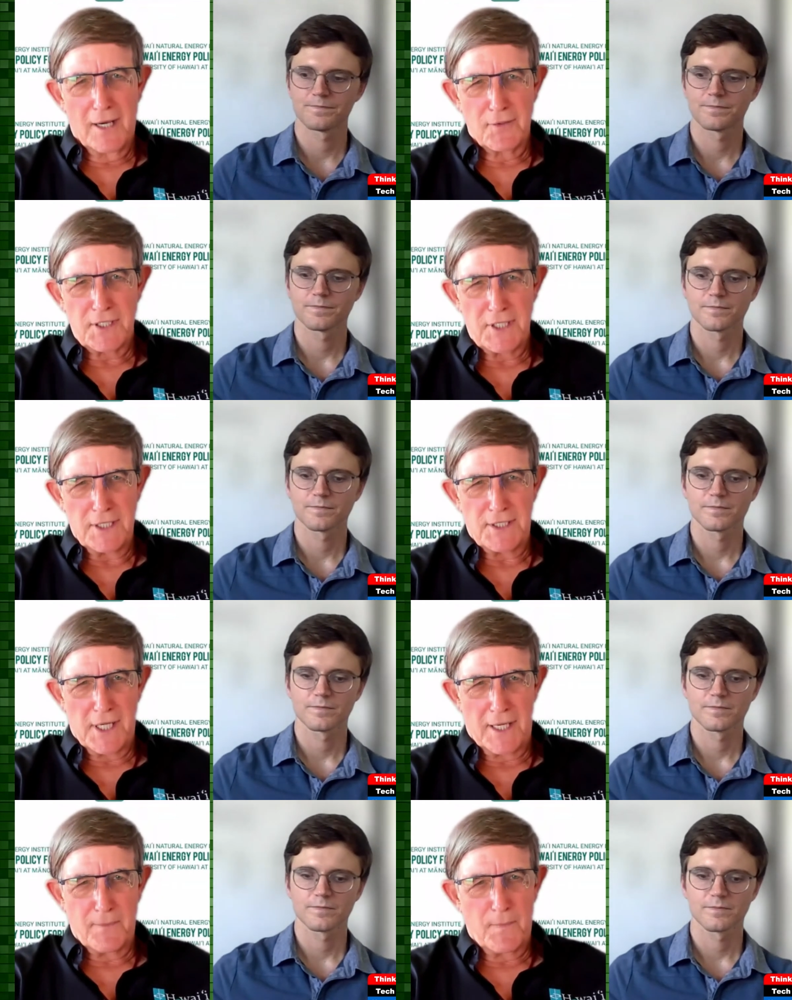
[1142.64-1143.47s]
Speaker 1: house
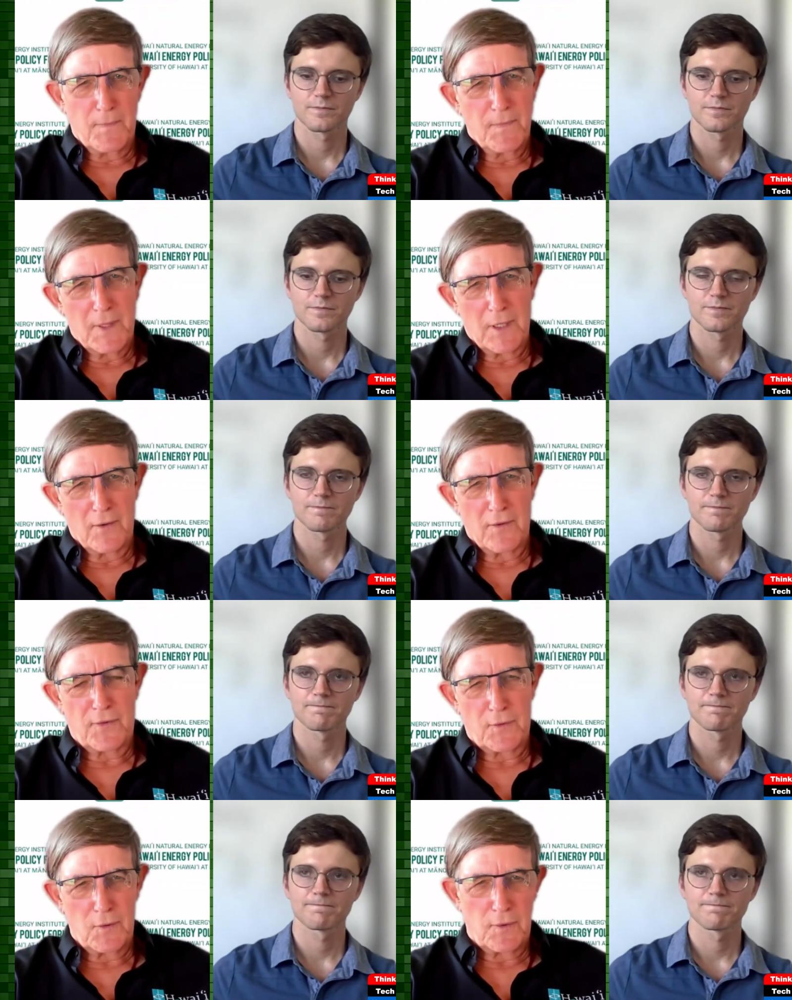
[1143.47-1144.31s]
heats up, you know,
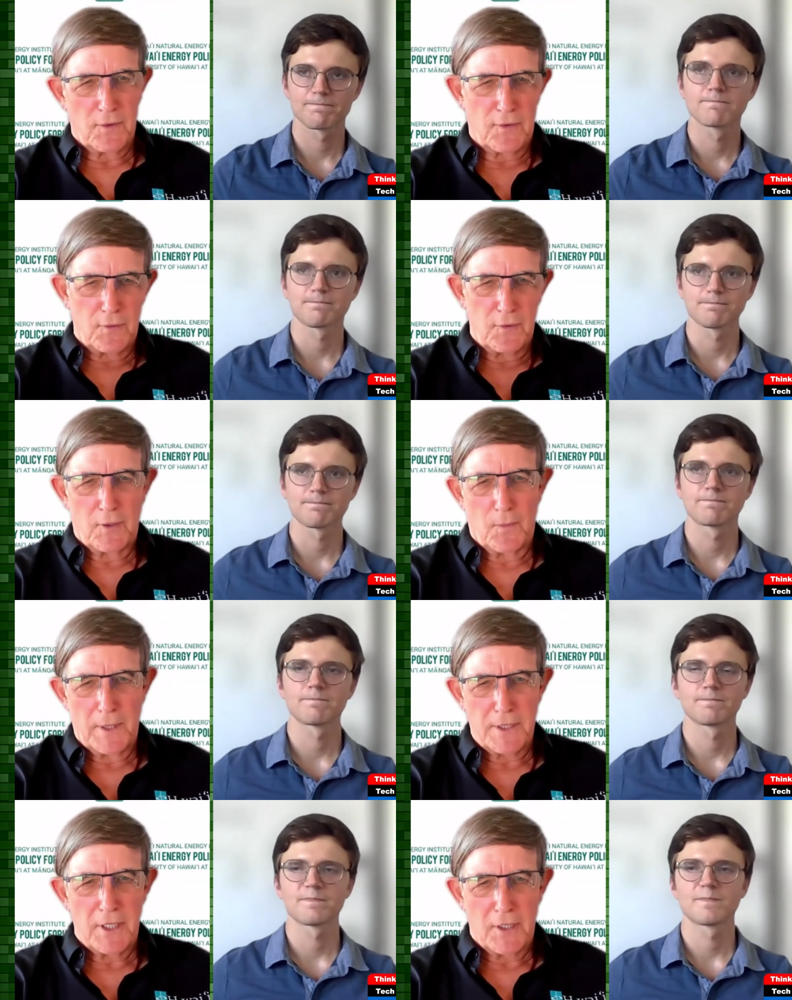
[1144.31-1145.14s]
through through your
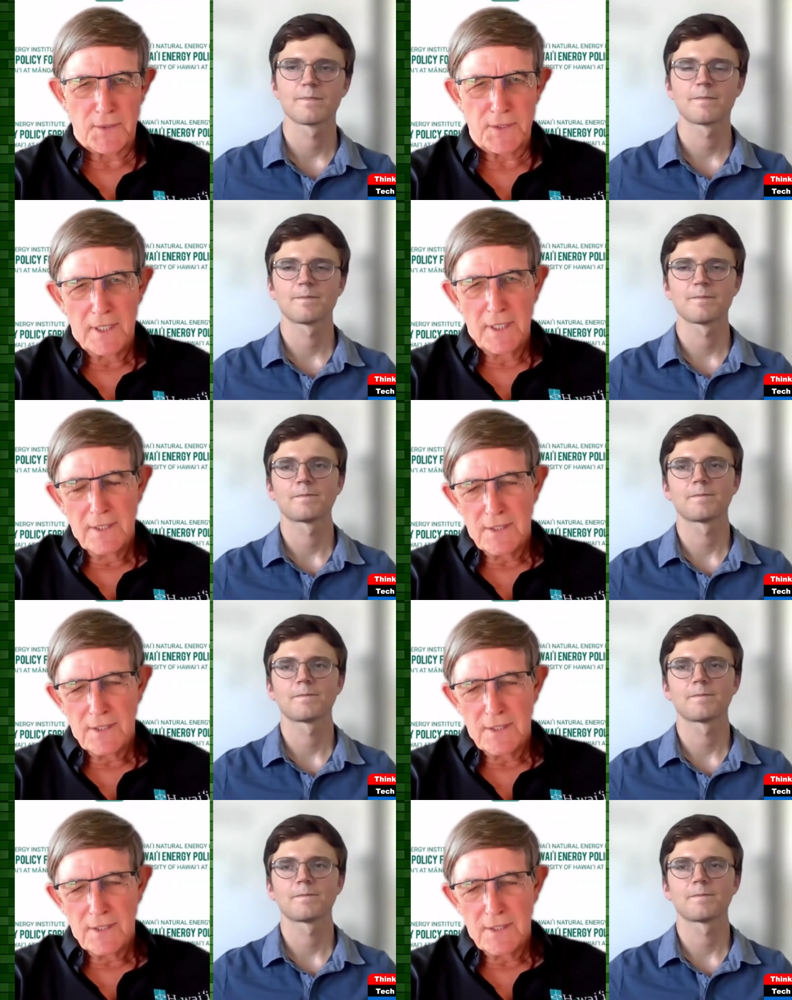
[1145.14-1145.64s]
windows.